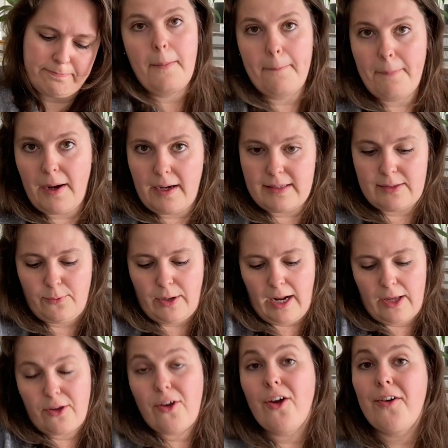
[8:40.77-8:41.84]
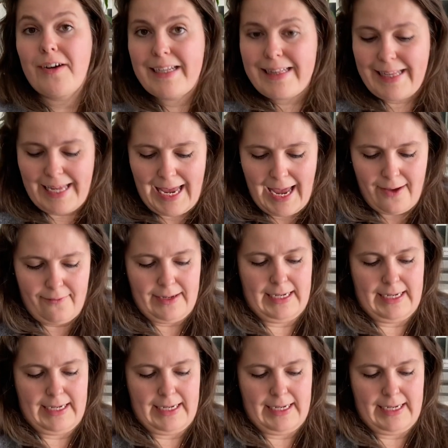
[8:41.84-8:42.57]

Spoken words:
But what I currently have in